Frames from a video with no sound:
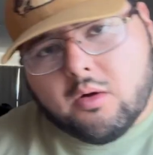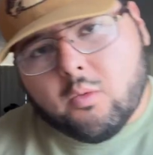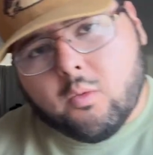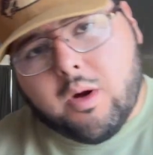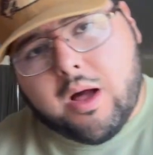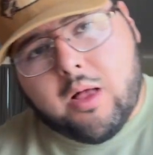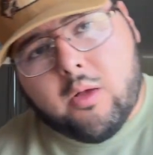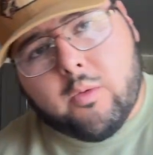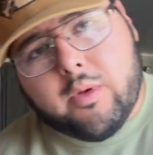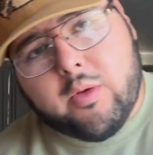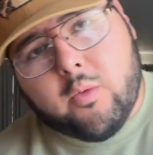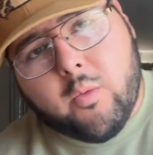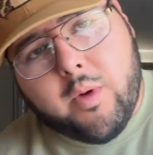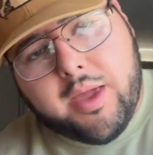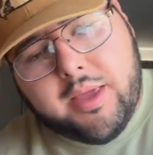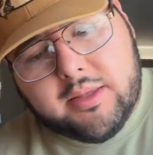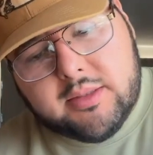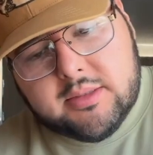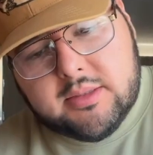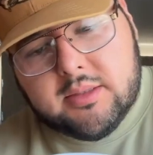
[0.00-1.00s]
While we
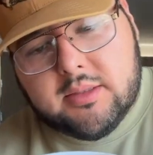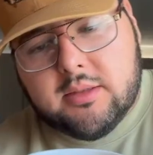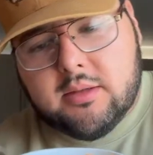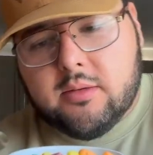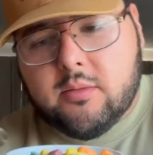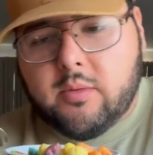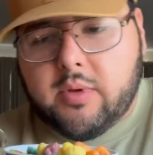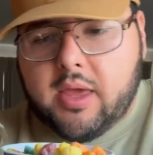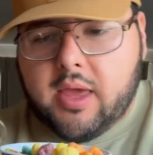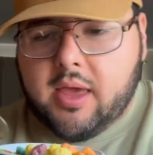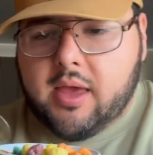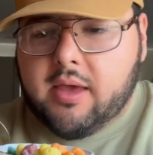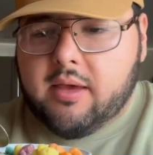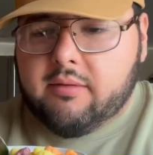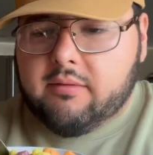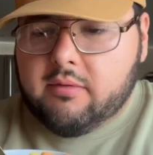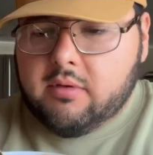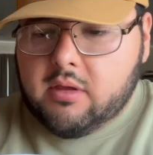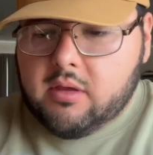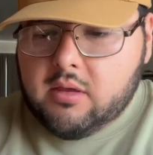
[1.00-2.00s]
wait, we
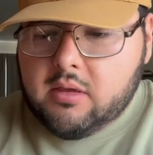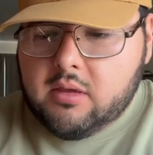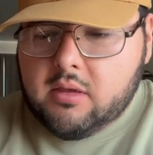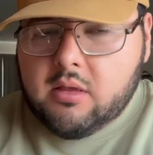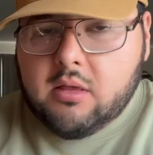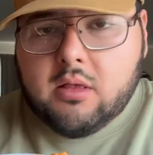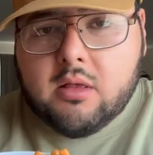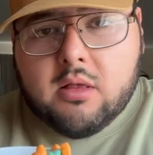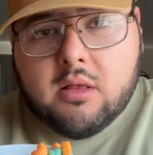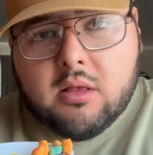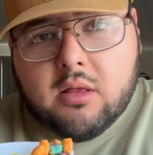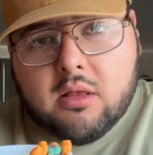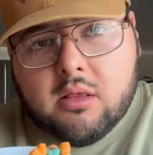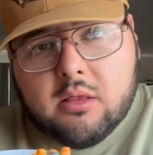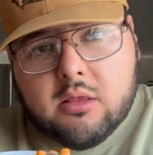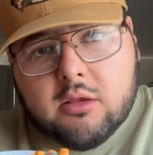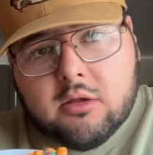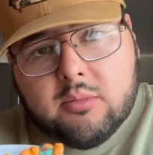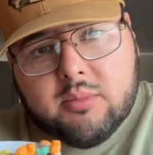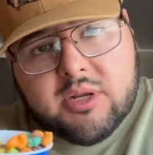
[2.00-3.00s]
have a
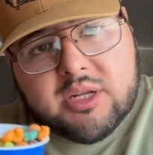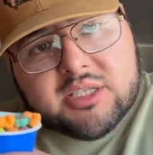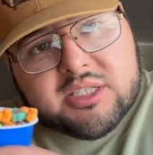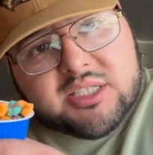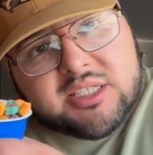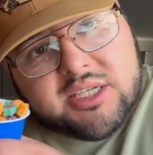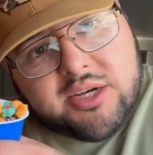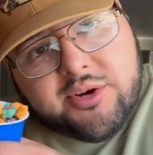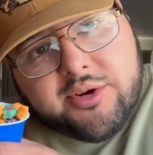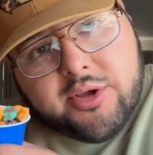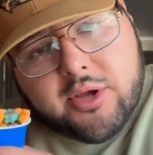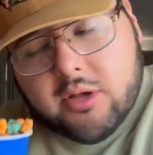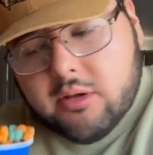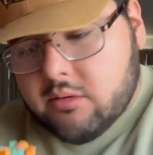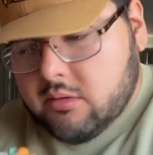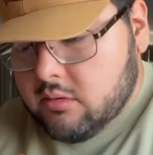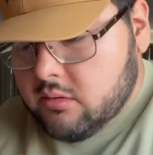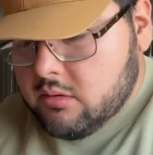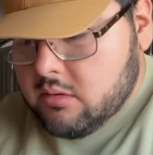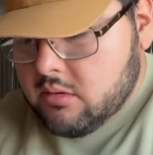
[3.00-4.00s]
little bit of
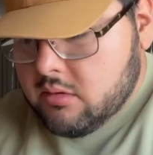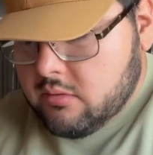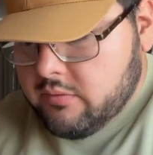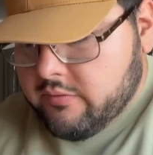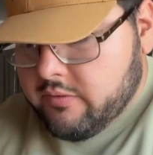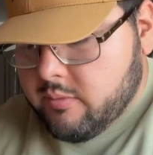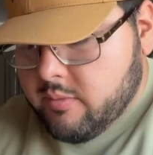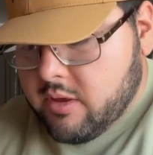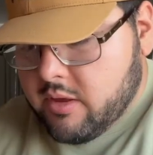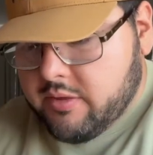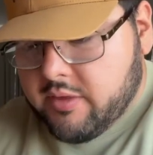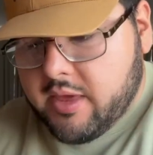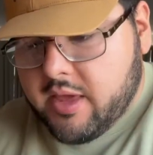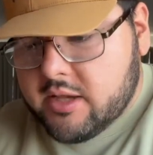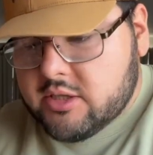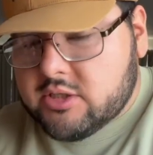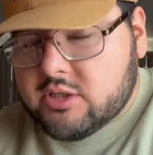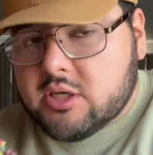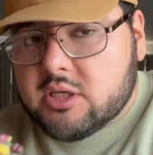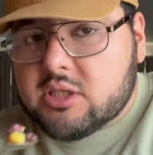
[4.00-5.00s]
cereal from all the
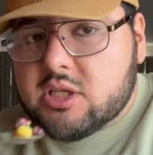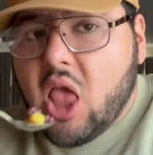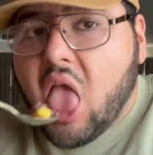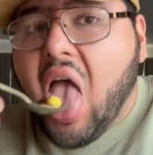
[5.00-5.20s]
extras.